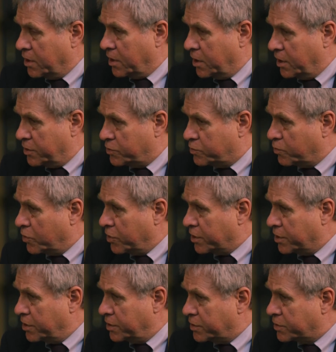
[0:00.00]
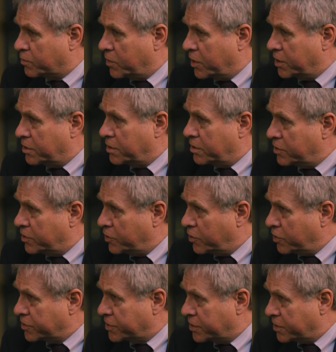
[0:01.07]
Dworkin is one,
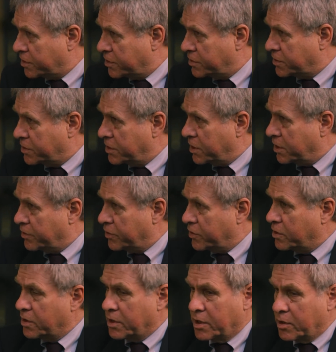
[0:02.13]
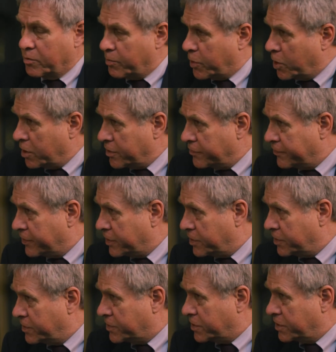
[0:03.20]
Nozick is another, Parfit
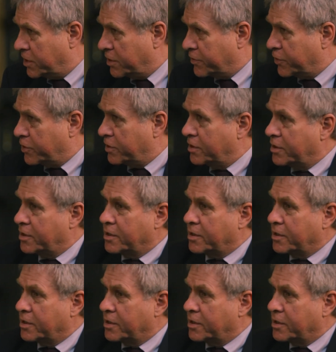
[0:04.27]
is another,